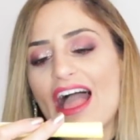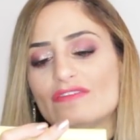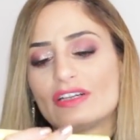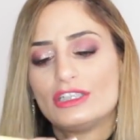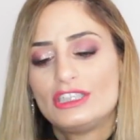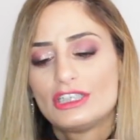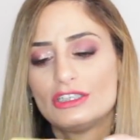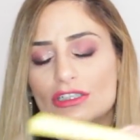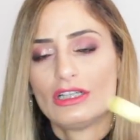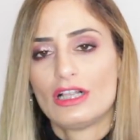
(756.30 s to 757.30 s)
have a
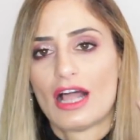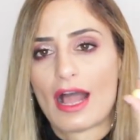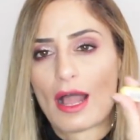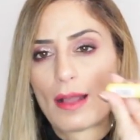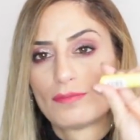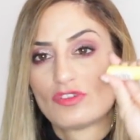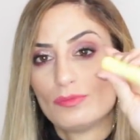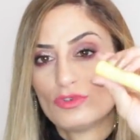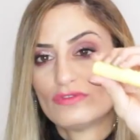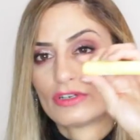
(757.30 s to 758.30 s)
cuticle um,
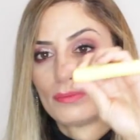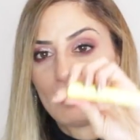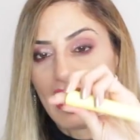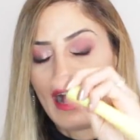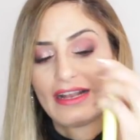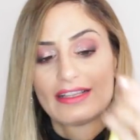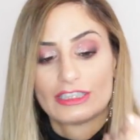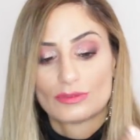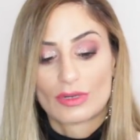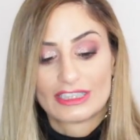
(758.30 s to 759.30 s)
remover pen.
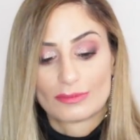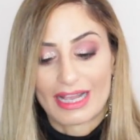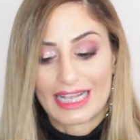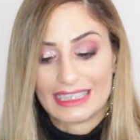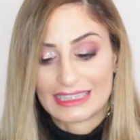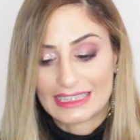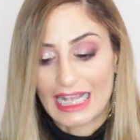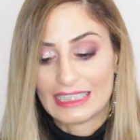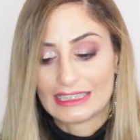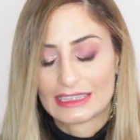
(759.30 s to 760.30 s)
This one is by
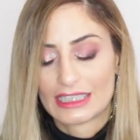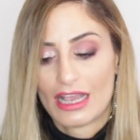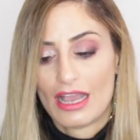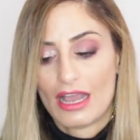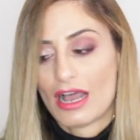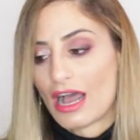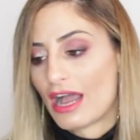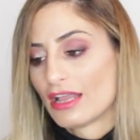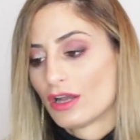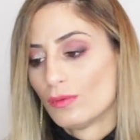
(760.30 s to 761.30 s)
Essence.
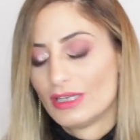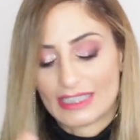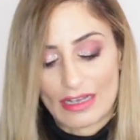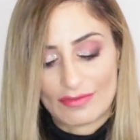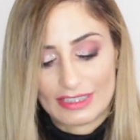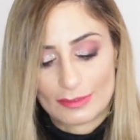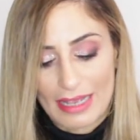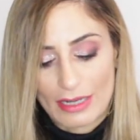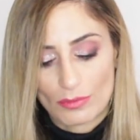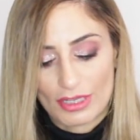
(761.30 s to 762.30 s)
I always have this
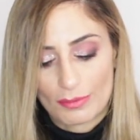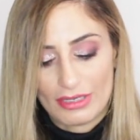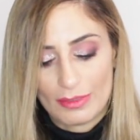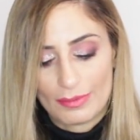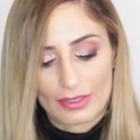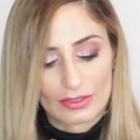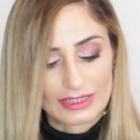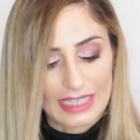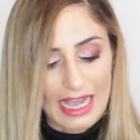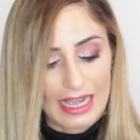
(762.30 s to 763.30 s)
pen with me,
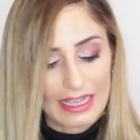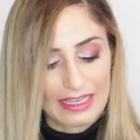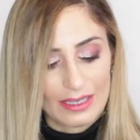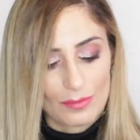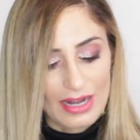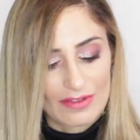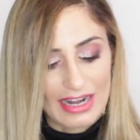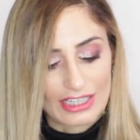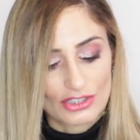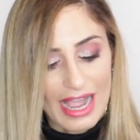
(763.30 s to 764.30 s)
because I, whenever
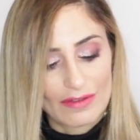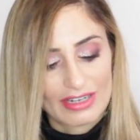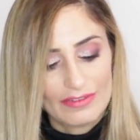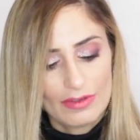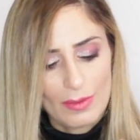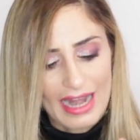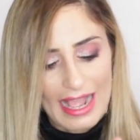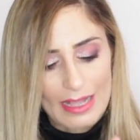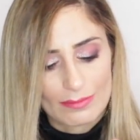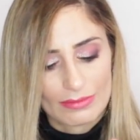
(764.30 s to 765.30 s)
I travel, even when
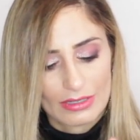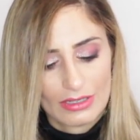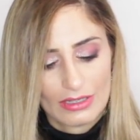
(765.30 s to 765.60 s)
I am